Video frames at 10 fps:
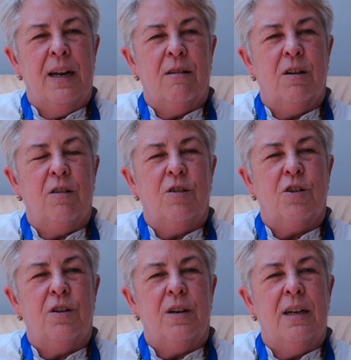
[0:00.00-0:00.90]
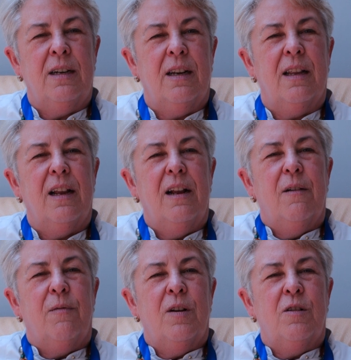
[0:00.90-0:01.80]
agriculture, and
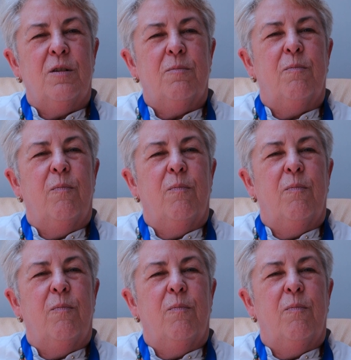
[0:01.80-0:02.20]
there's